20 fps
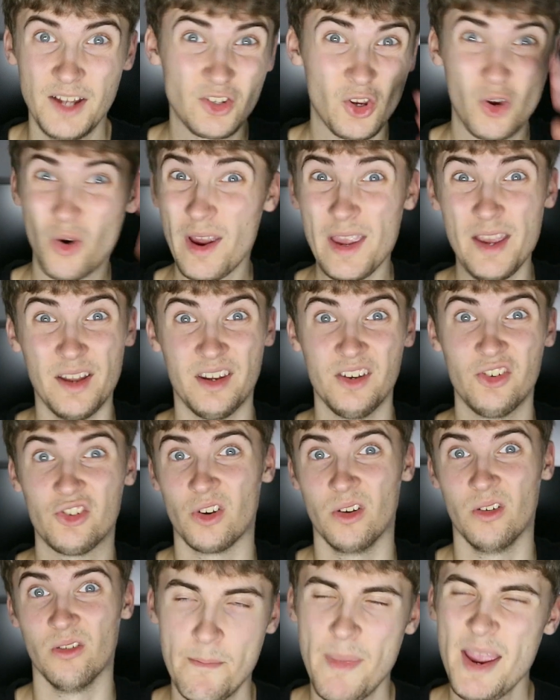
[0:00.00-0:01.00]
It's a great
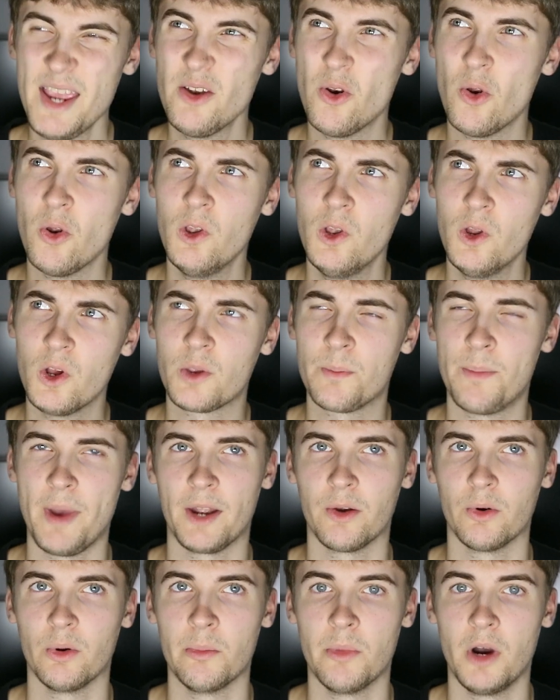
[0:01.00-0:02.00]
addition. May not look
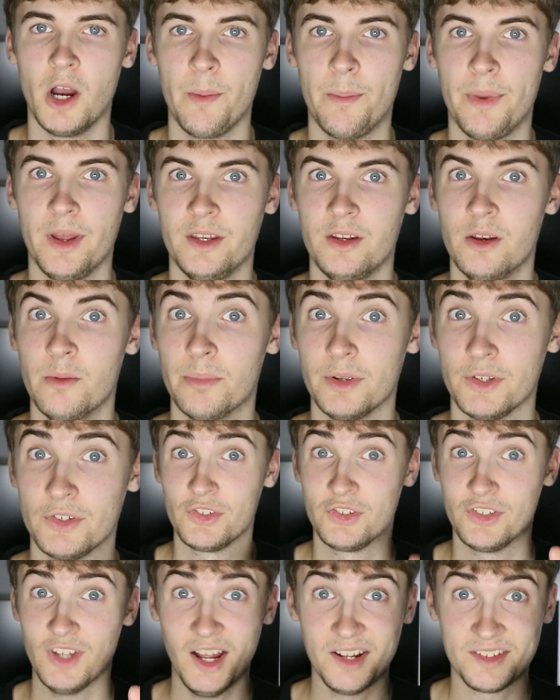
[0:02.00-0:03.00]
better in my opinion, but
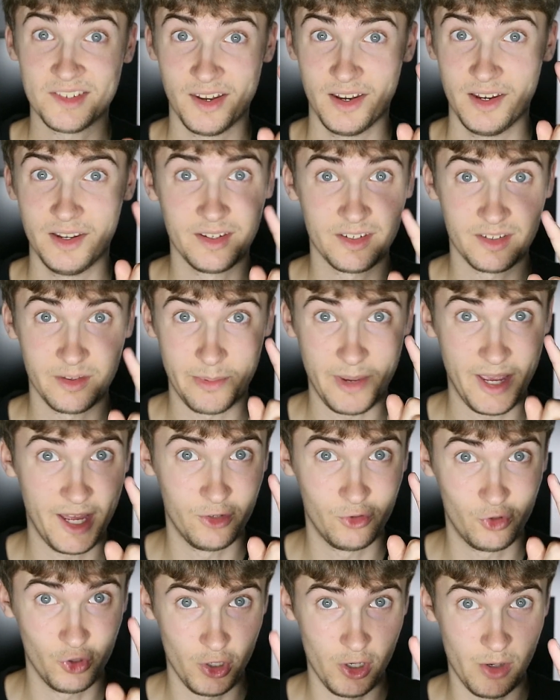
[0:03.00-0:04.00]
certainly does a
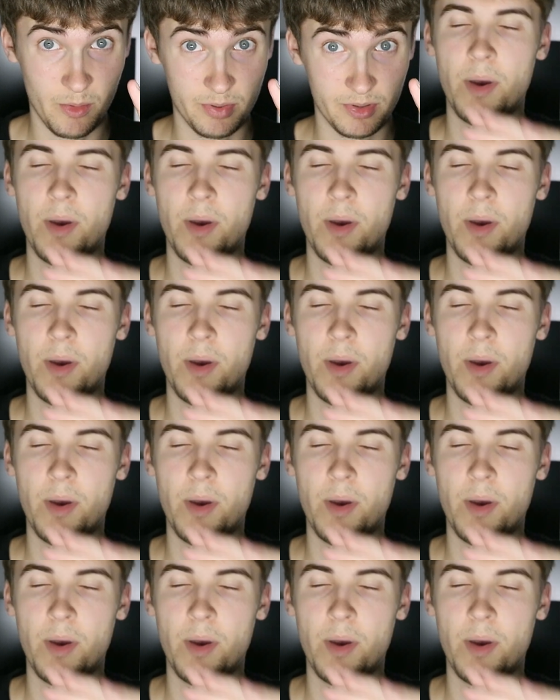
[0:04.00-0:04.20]
better job.